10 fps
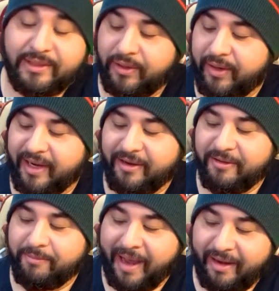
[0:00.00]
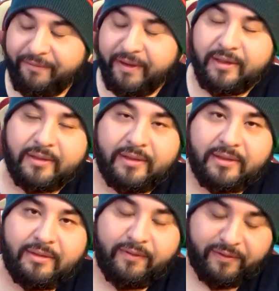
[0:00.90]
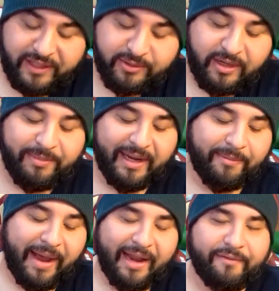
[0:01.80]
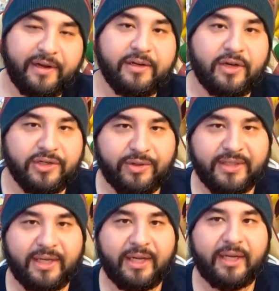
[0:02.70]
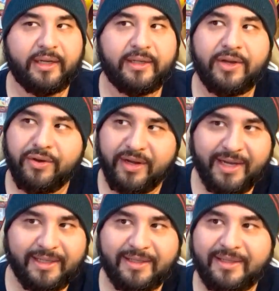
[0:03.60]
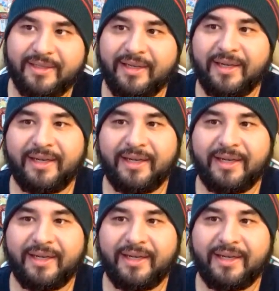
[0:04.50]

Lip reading: So like Palafin. For this one, it'd be like Palafin, Toxtricity, Togekiss.